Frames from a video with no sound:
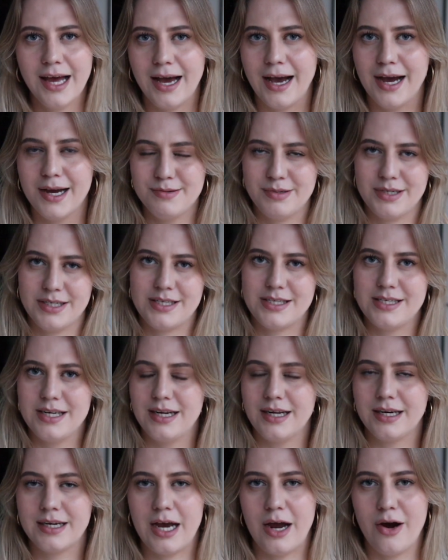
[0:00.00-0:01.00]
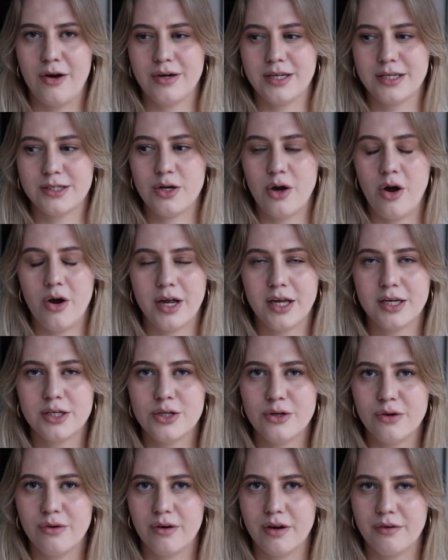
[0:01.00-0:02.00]
I'm just sitting down and talking
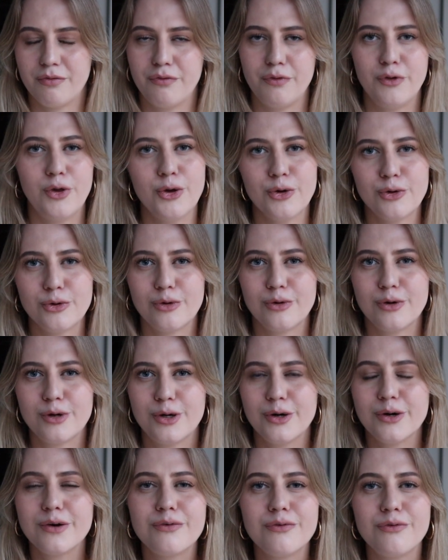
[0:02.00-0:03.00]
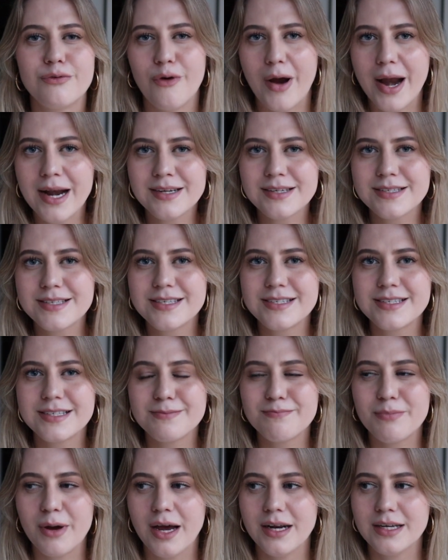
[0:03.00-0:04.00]
to a few good friends.
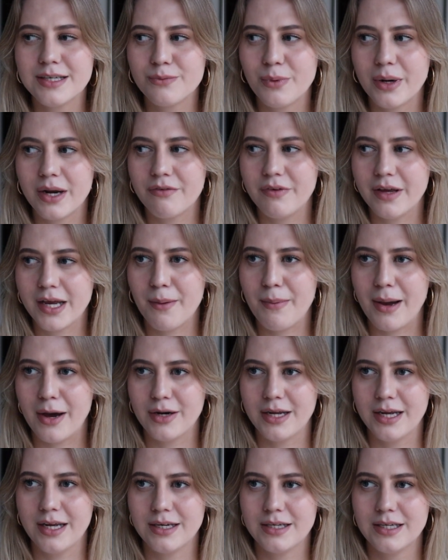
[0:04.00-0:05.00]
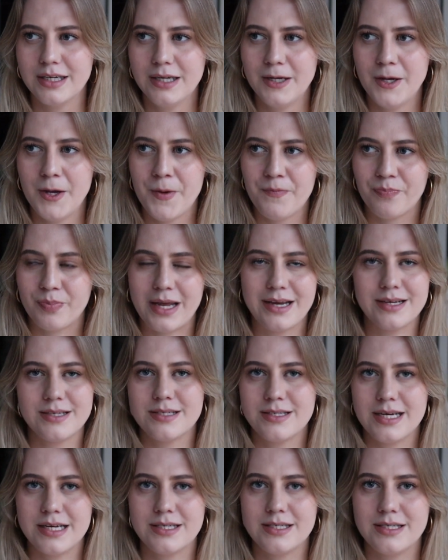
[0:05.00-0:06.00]
But when I think about it, like
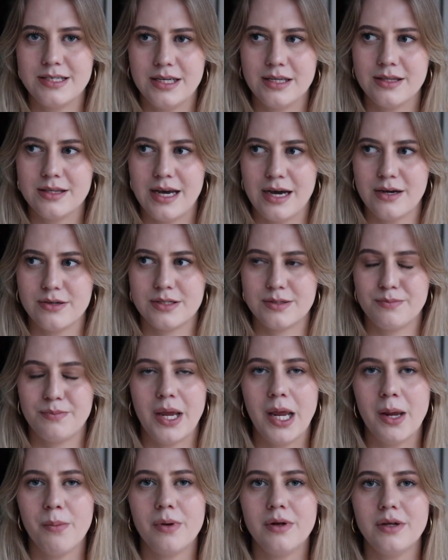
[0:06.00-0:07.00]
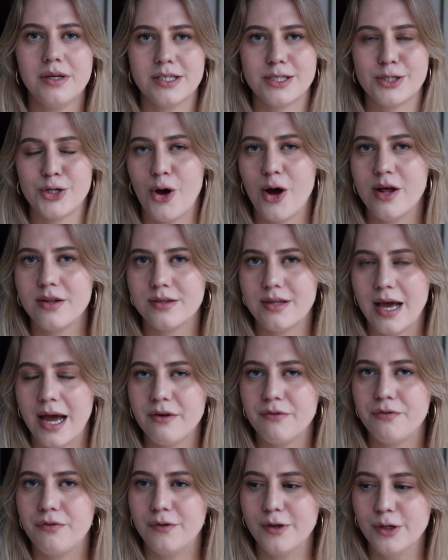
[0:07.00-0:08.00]
16,000 people is not
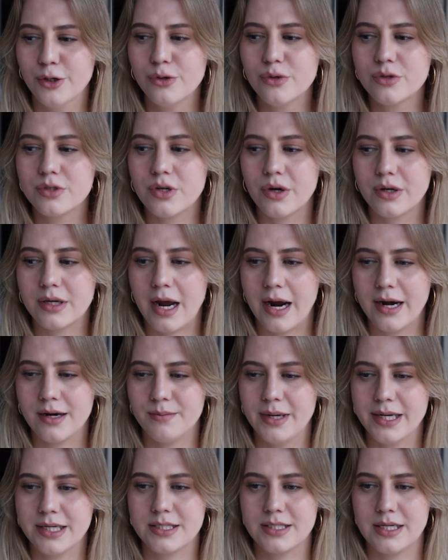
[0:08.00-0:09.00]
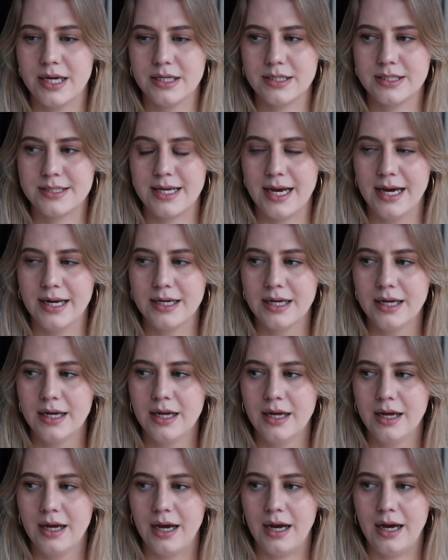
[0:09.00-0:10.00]
that few, so it kind of makes sense that
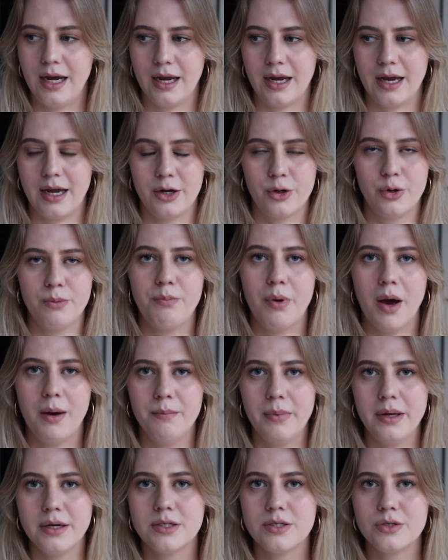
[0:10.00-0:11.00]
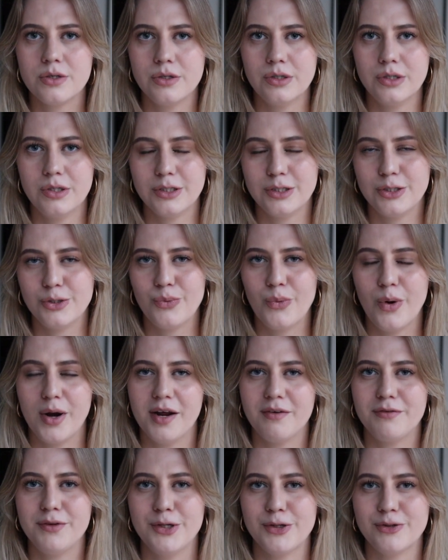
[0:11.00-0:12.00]
I could bump into one
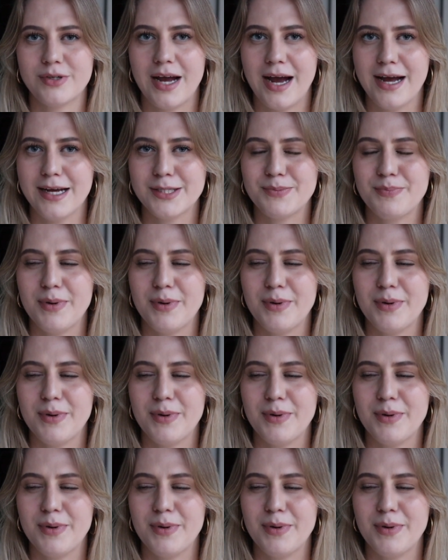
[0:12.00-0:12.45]
of you guys.